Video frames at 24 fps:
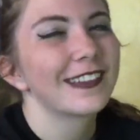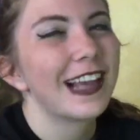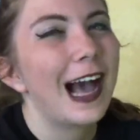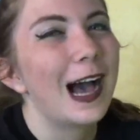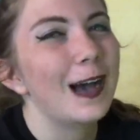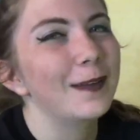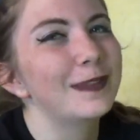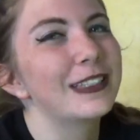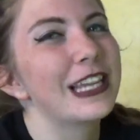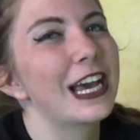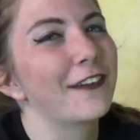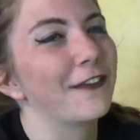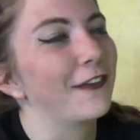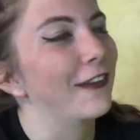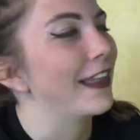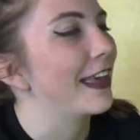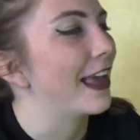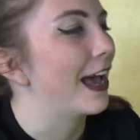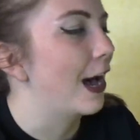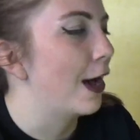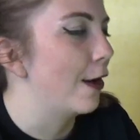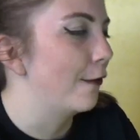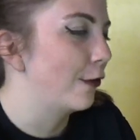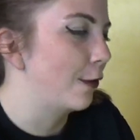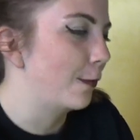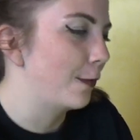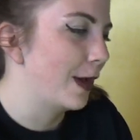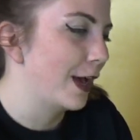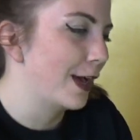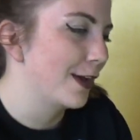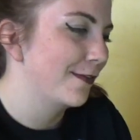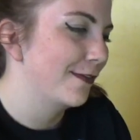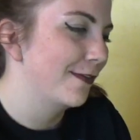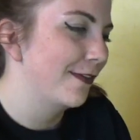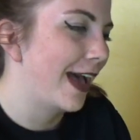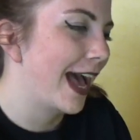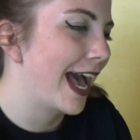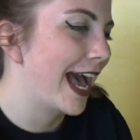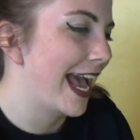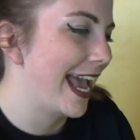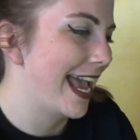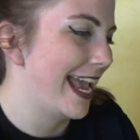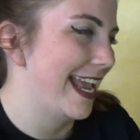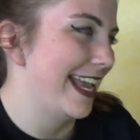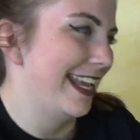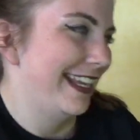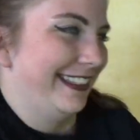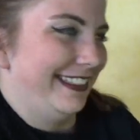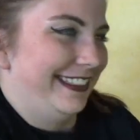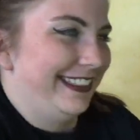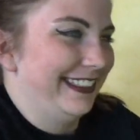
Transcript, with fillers: Hufflepuff! I'm definitely a Hufflepuff. I